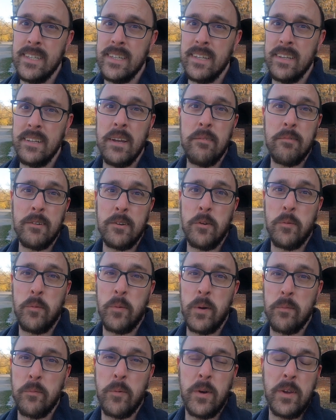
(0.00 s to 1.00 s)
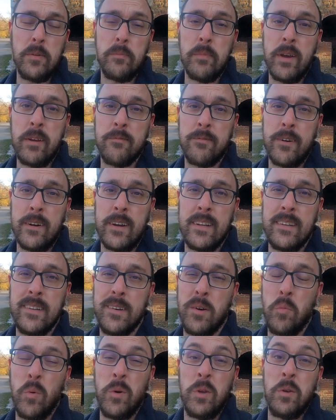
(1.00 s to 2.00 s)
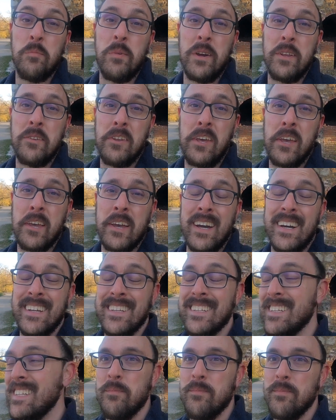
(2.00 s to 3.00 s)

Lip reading: You never know what you might find, what you might take on.